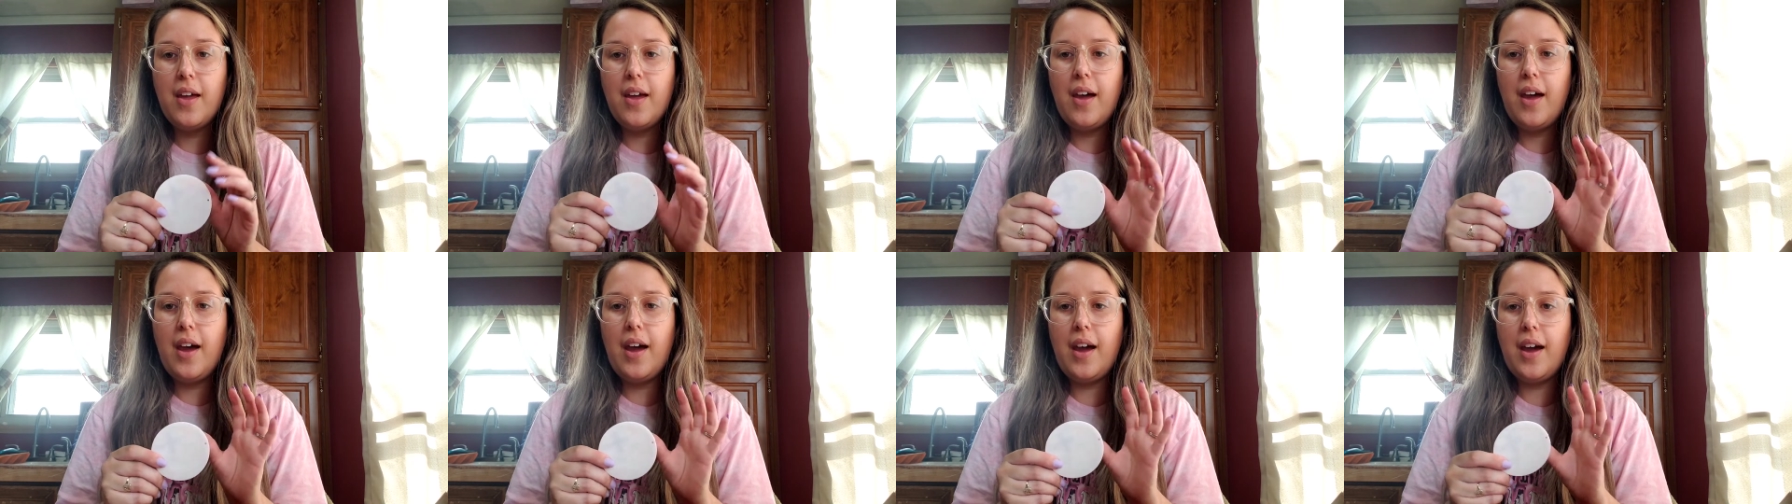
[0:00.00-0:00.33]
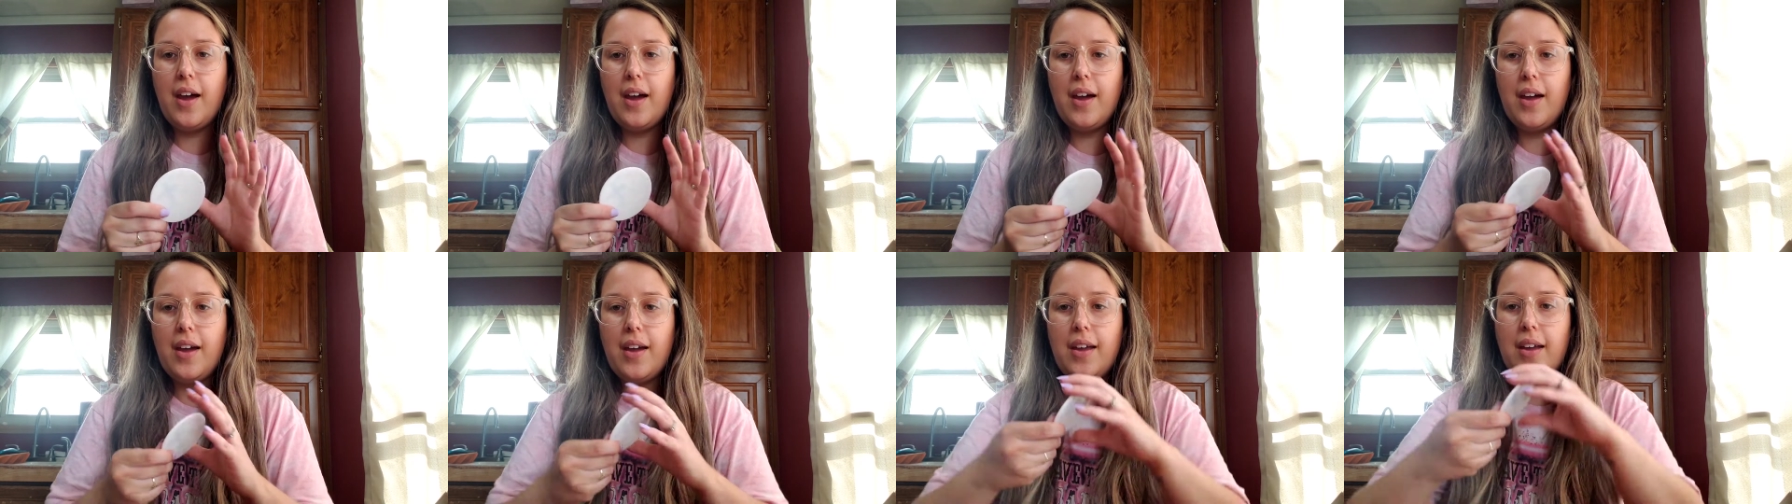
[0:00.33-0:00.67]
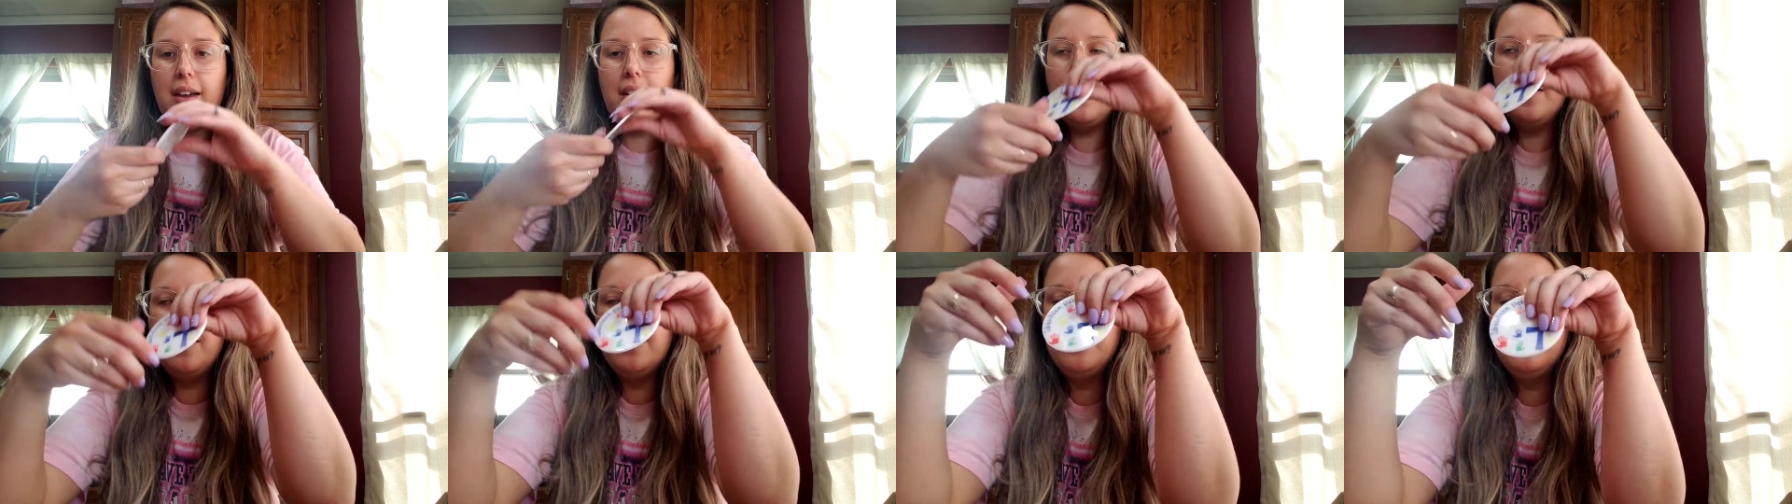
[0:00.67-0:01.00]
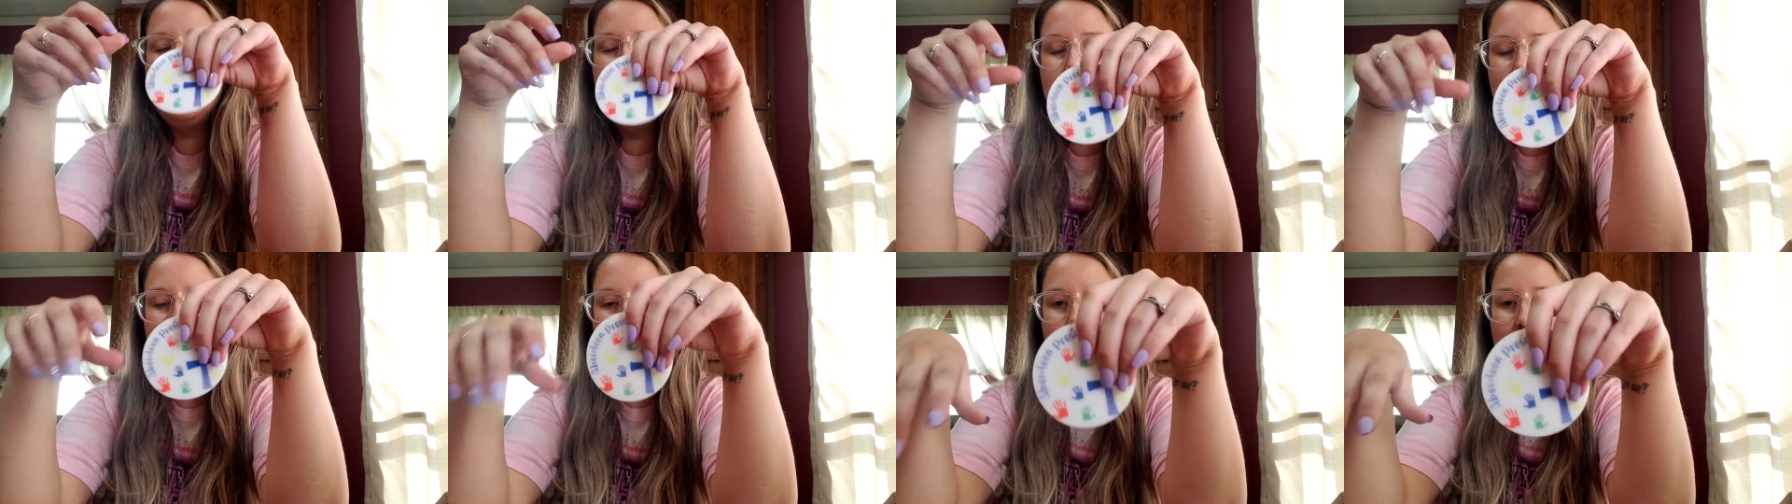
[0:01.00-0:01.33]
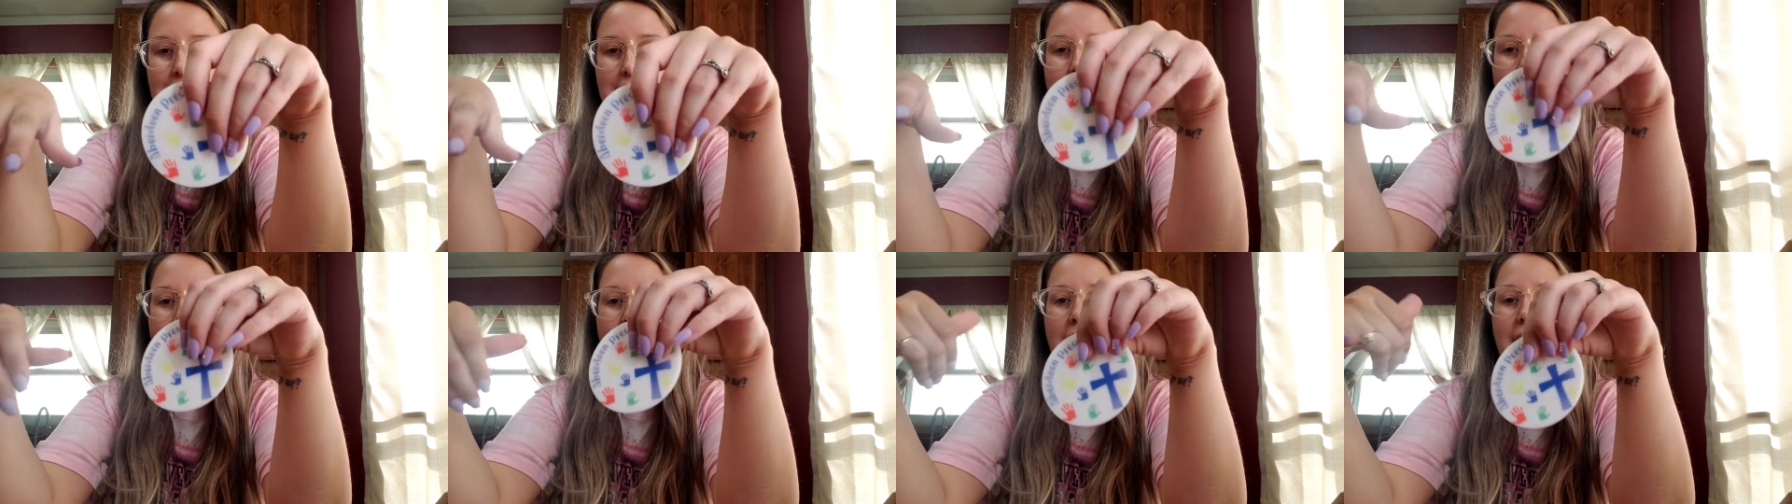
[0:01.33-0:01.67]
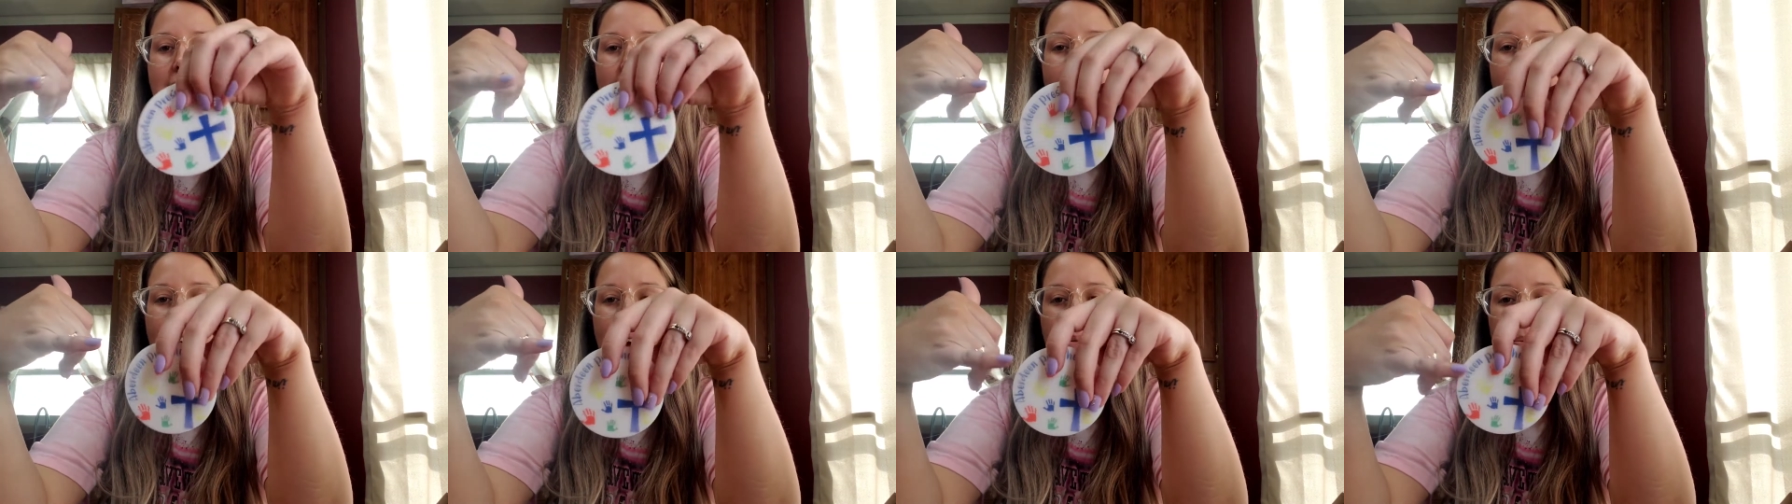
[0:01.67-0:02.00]
I
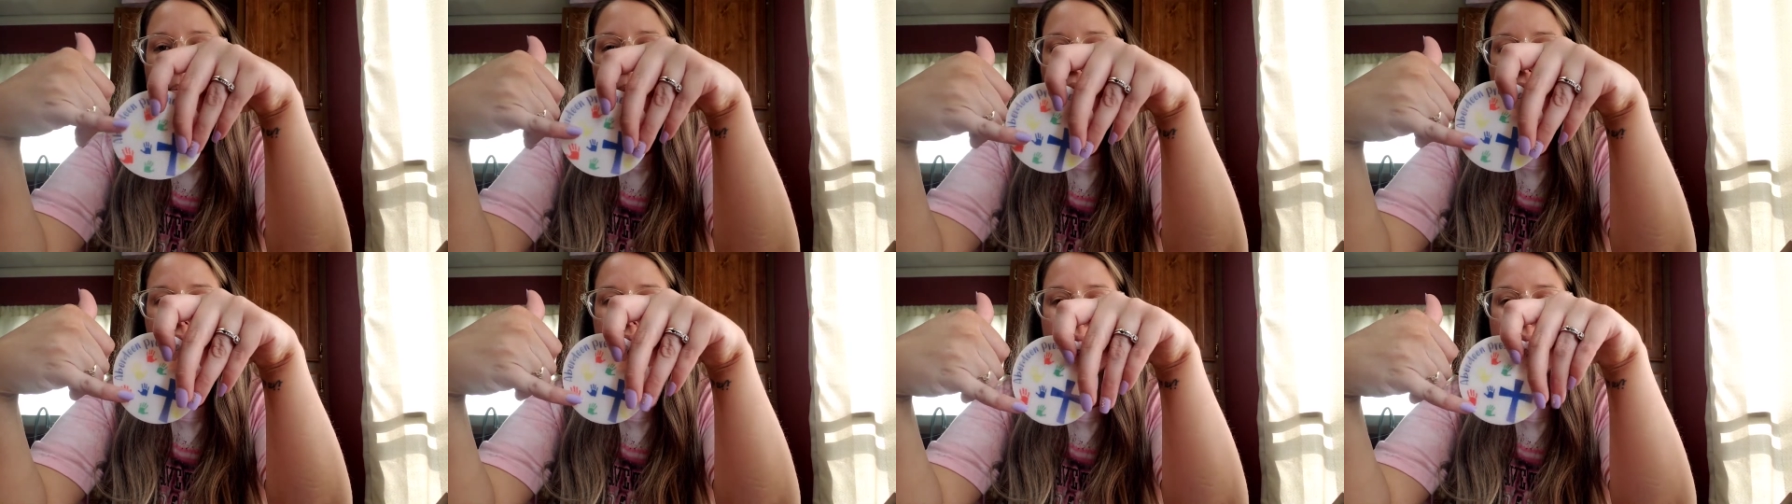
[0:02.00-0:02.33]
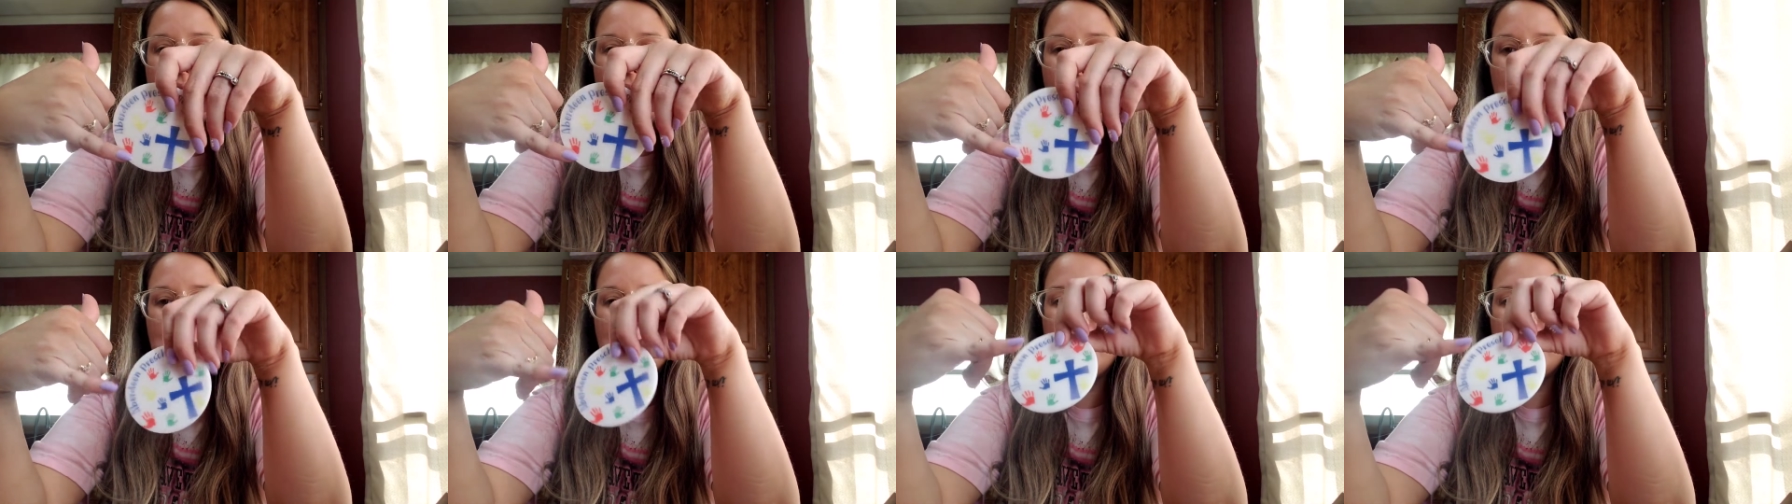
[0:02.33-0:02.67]
I messed up